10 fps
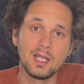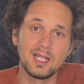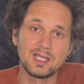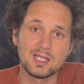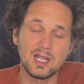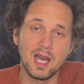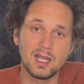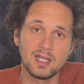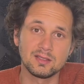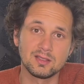is not
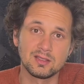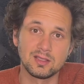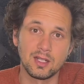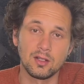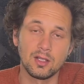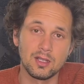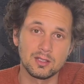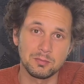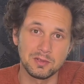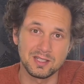necessarily the
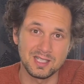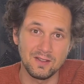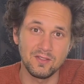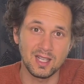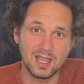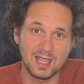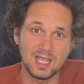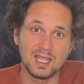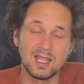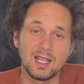specific
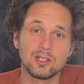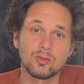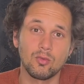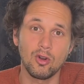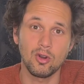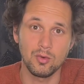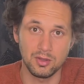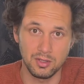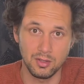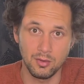thing that is wrong
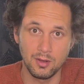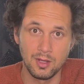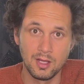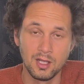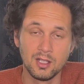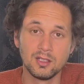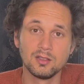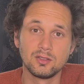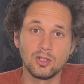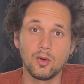with you.
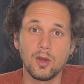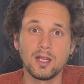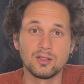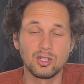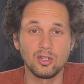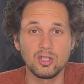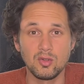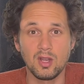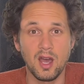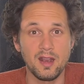So until
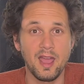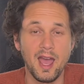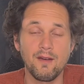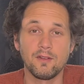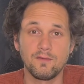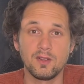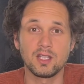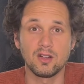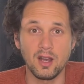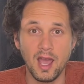you kind of have it
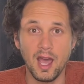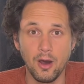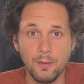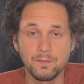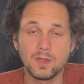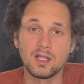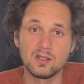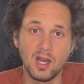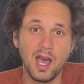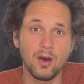figured out and
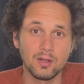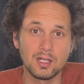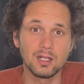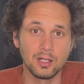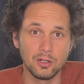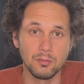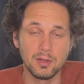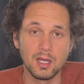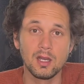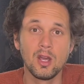dialed in a little
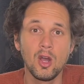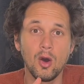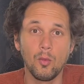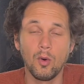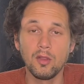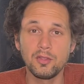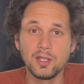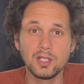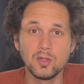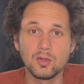bit, one
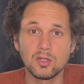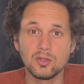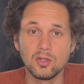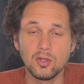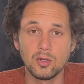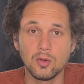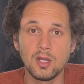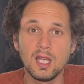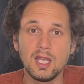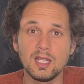thing you can do
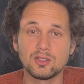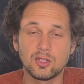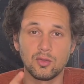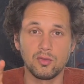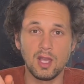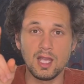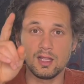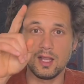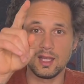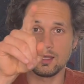is create
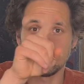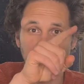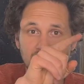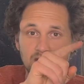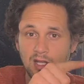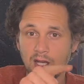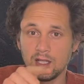like this